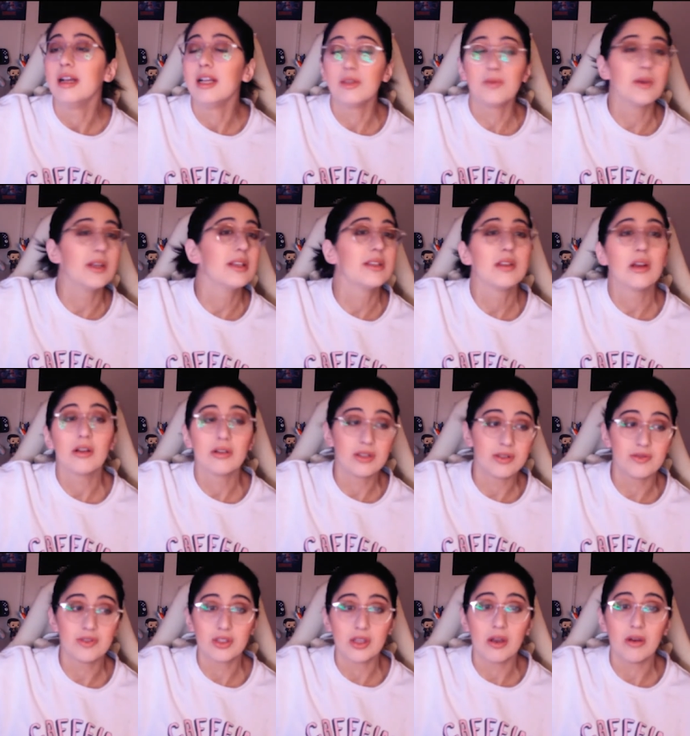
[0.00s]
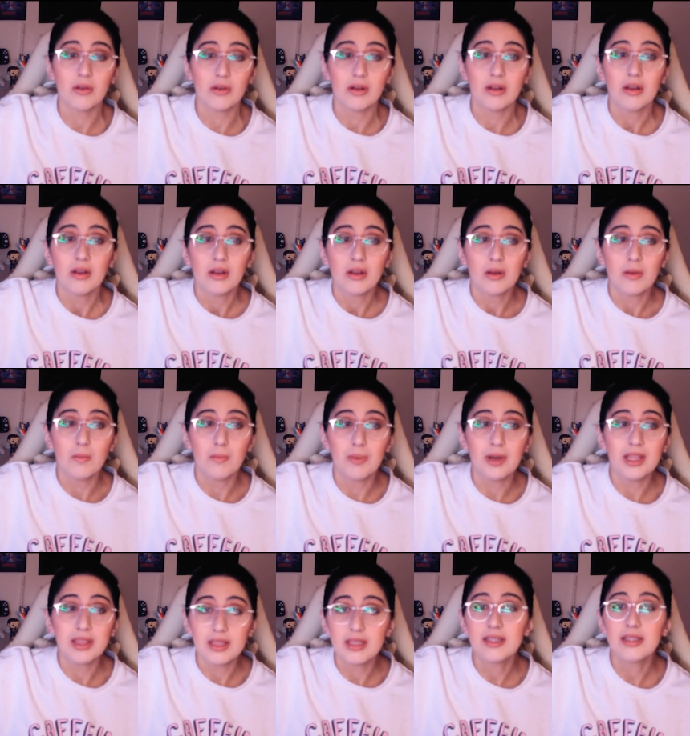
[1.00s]
as well as Hearts of Stone,
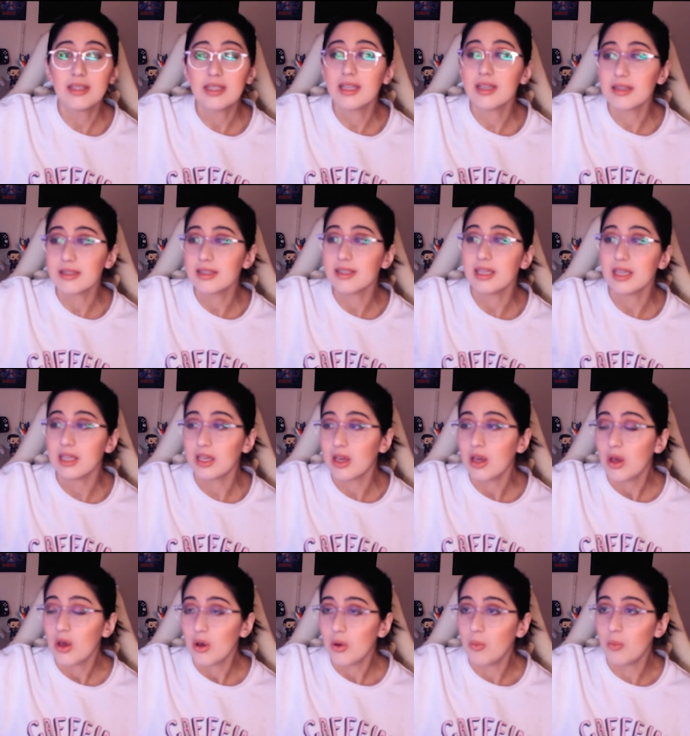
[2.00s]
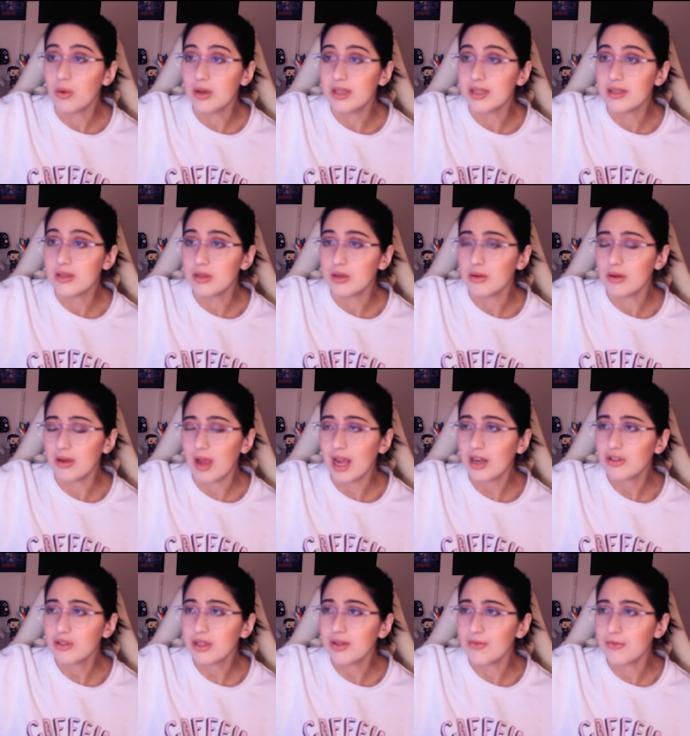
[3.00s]
but this D L C was
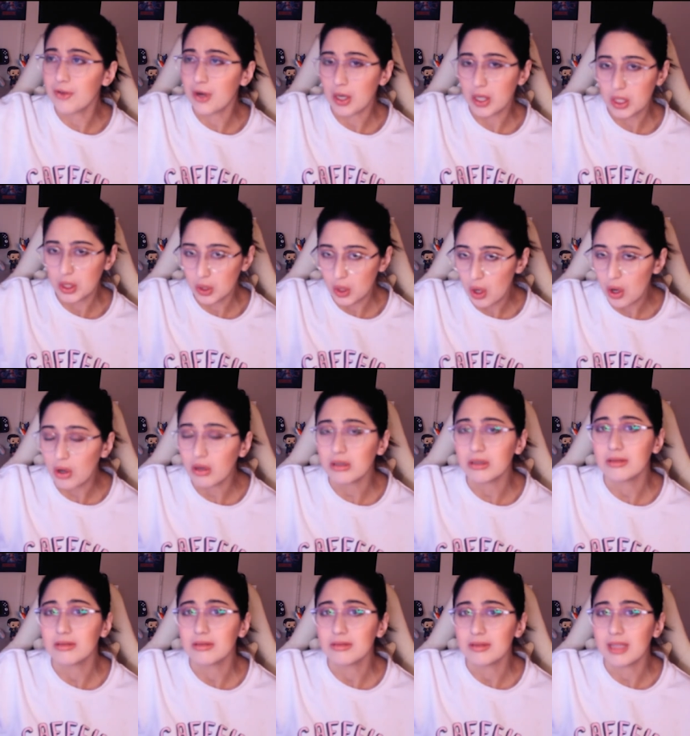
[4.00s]
actually very long.